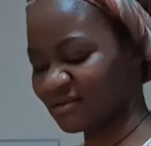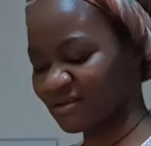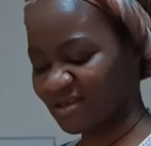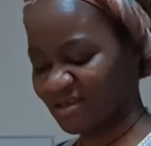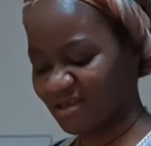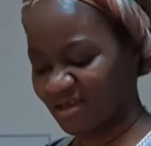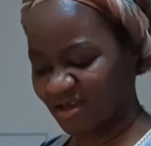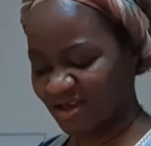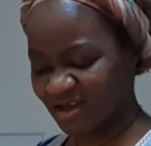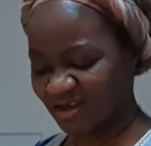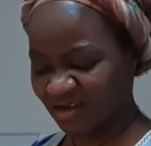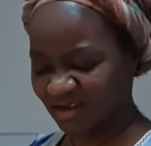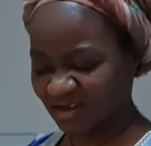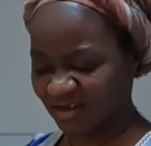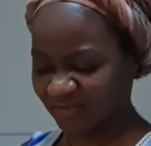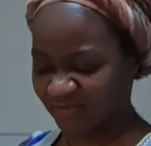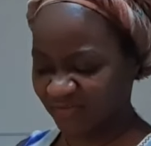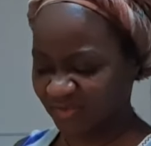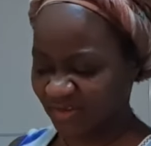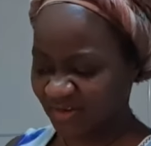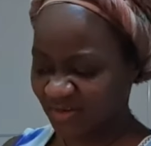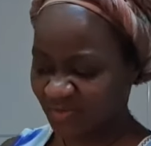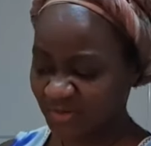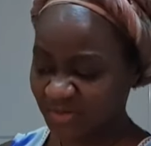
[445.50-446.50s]

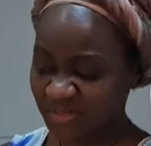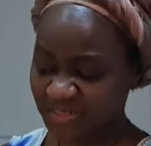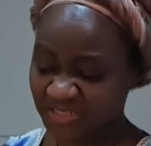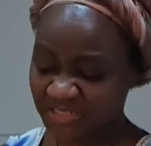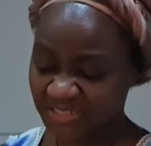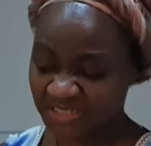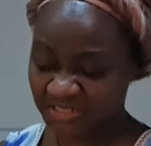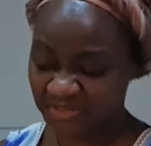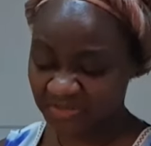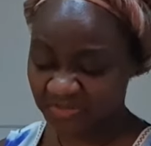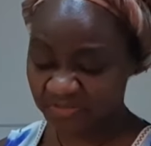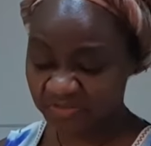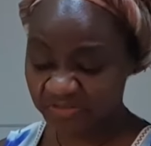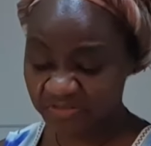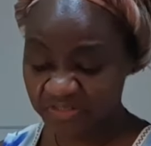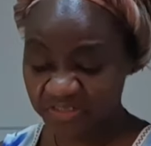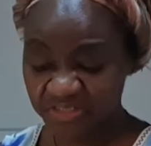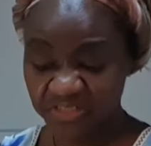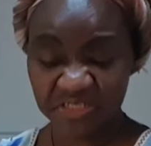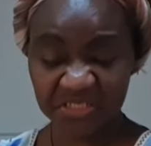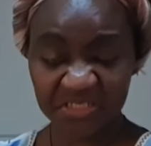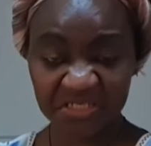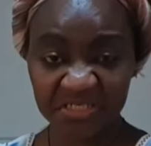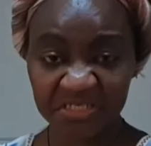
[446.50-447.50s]
Akavera. What is it called in
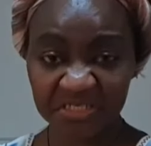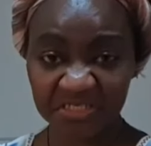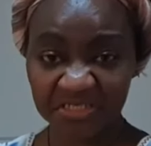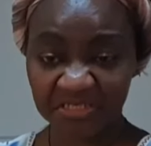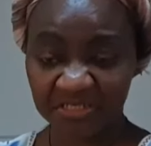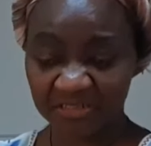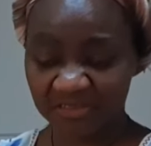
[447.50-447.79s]
English?